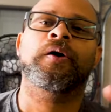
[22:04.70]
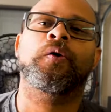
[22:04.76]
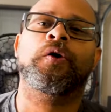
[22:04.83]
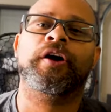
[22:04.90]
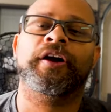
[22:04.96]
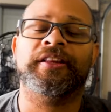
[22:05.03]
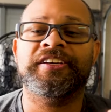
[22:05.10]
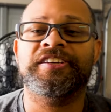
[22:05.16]

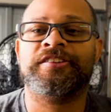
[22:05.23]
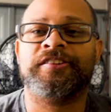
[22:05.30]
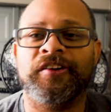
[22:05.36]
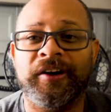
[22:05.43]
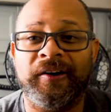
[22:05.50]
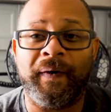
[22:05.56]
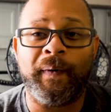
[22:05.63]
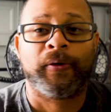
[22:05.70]
or at least
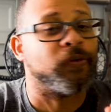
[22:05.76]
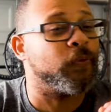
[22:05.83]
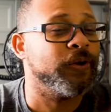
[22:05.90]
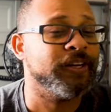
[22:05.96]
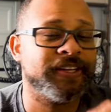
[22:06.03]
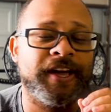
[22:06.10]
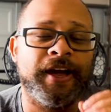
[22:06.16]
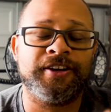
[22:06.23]
are
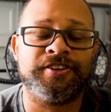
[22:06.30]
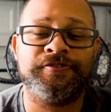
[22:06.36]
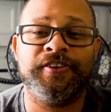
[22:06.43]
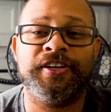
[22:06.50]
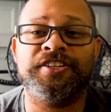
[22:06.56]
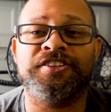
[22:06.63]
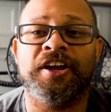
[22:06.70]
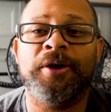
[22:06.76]
going to catch
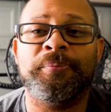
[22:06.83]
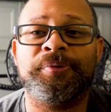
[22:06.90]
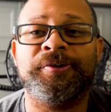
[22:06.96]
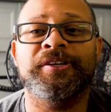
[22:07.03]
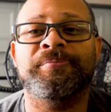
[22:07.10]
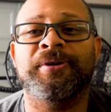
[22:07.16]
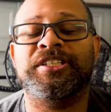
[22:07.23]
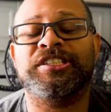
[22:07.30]
fish
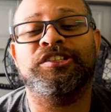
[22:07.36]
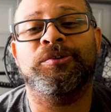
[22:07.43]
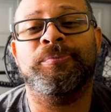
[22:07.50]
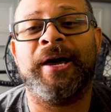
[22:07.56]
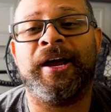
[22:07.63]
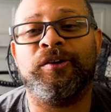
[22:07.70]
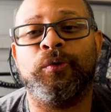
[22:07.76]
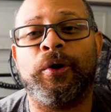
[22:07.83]
pretty much no
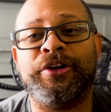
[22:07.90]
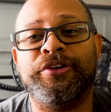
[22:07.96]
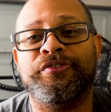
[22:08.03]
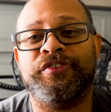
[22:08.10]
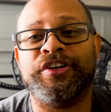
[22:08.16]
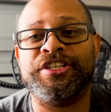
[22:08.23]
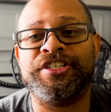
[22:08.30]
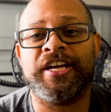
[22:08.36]
matter where you
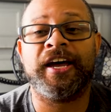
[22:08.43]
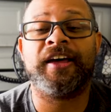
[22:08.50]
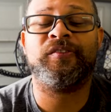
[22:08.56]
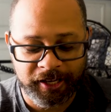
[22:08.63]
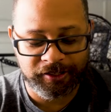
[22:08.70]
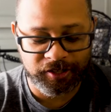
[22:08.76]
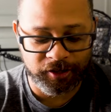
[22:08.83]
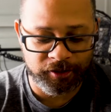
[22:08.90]
fish at.
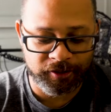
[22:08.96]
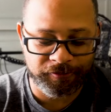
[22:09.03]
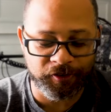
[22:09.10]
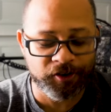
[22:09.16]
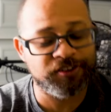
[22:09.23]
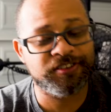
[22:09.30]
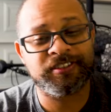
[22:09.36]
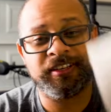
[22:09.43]
And so the
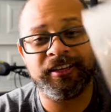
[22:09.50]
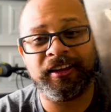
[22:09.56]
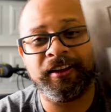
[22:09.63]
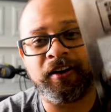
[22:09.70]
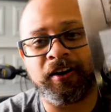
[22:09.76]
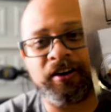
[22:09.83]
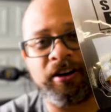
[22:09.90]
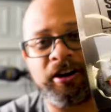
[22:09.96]
first
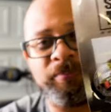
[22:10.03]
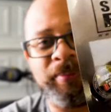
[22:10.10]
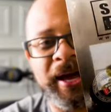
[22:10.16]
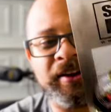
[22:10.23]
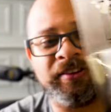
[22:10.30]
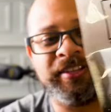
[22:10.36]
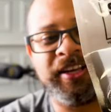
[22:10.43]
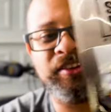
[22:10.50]
are our
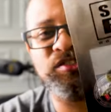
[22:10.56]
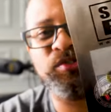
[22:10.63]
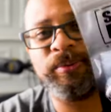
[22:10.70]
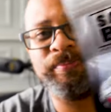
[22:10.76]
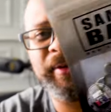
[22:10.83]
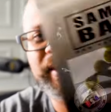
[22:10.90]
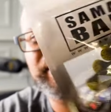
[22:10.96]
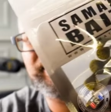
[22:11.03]
paddle-tailed
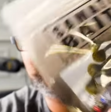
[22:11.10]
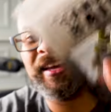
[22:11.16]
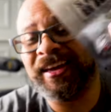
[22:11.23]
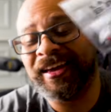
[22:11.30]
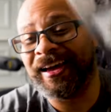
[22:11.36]
swim baits.